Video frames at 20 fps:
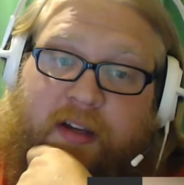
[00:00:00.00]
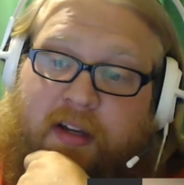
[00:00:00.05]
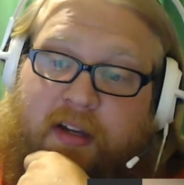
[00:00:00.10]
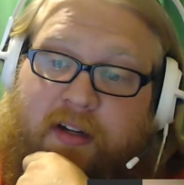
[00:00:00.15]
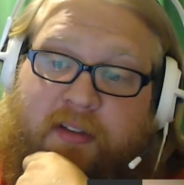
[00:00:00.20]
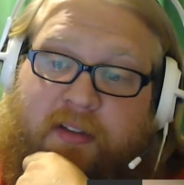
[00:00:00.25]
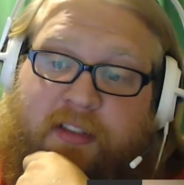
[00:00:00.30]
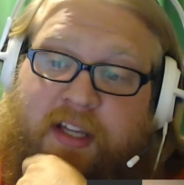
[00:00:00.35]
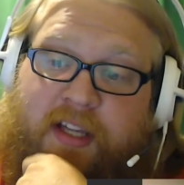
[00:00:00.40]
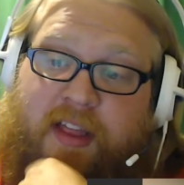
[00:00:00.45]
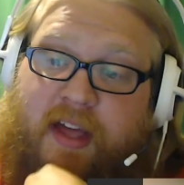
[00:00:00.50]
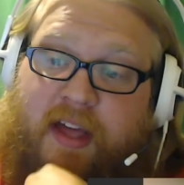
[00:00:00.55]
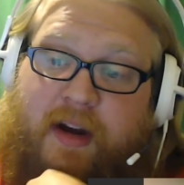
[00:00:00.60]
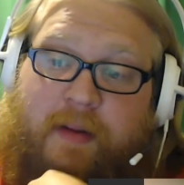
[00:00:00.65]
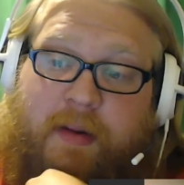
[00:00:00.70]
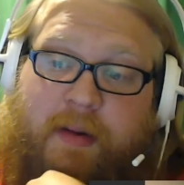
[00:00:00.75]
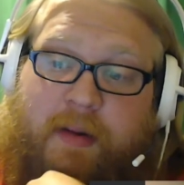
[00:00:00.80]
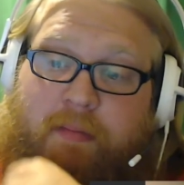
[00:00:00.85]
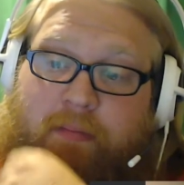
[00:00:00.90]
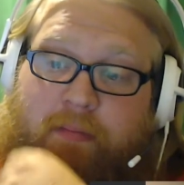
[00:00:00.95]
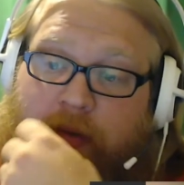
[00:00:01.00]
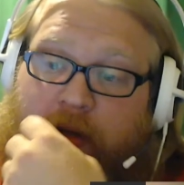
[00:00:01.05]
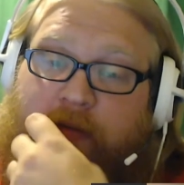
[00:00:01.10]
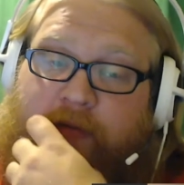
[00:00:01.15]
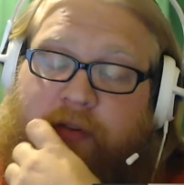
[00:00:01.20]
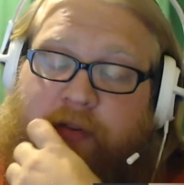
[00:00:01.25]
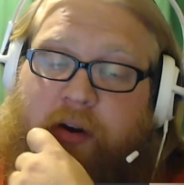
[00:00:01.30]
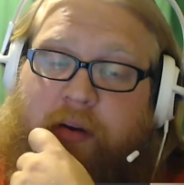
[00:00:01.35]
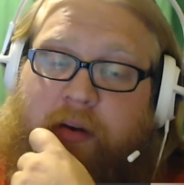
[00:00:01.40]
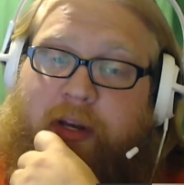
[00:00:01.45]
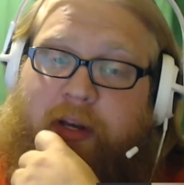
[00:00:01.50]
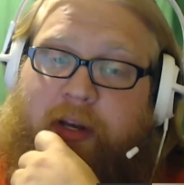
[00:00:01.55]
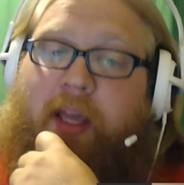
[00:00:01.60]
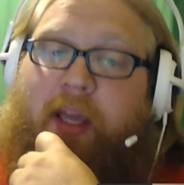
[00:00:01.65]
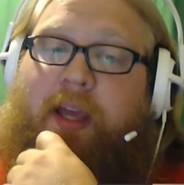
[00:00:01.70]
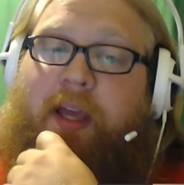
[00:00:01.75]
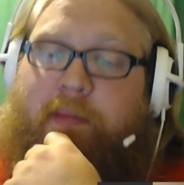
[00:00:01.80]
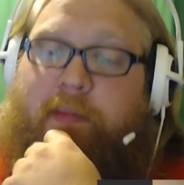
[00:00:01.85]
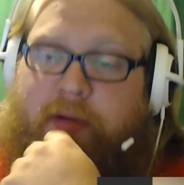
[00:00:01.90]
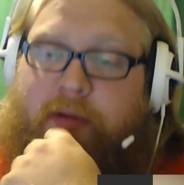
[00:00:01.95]
I don't say that about very many
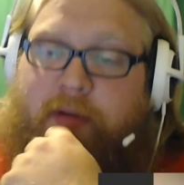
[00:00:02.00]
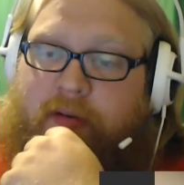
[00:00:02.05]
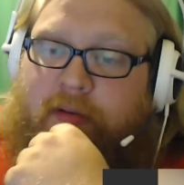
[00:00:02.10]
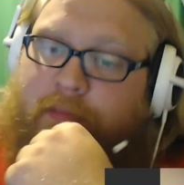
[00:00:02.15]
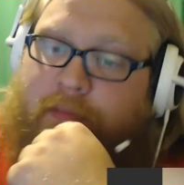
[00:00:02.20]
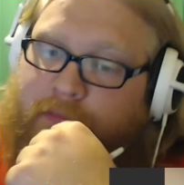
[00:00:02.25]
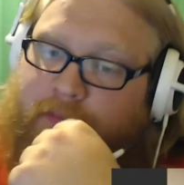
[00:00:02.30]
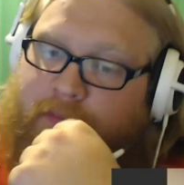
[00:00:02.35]
games.